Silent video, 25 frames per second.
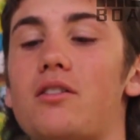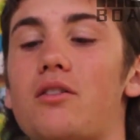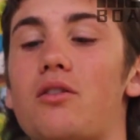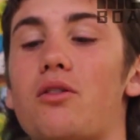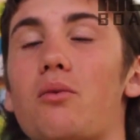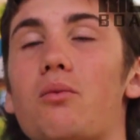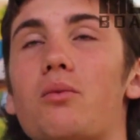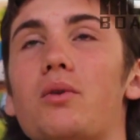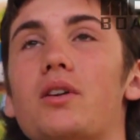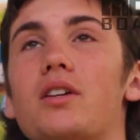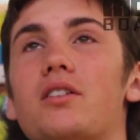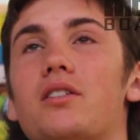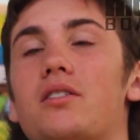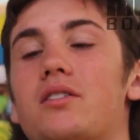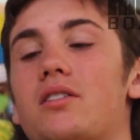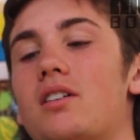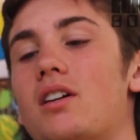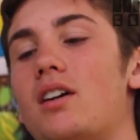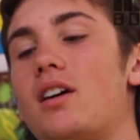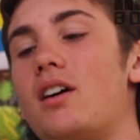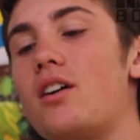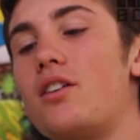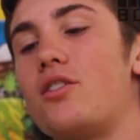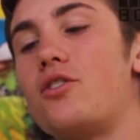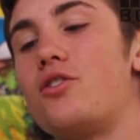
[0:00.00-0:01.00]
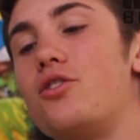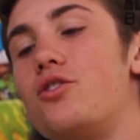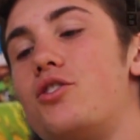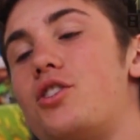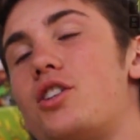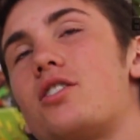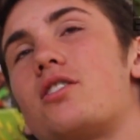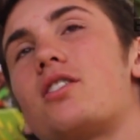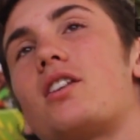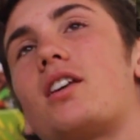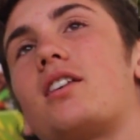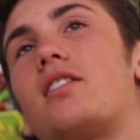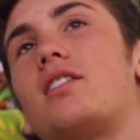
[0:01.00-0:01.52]
The wheel,
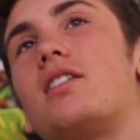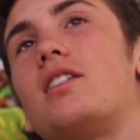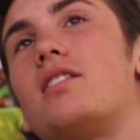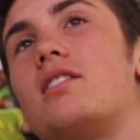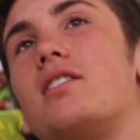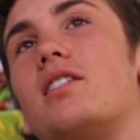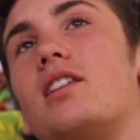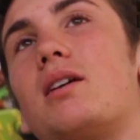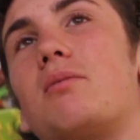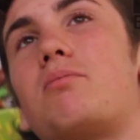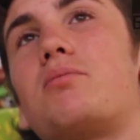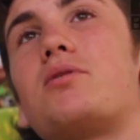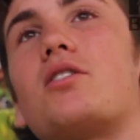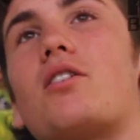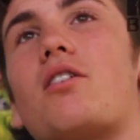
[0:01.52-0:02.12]
just like these lips,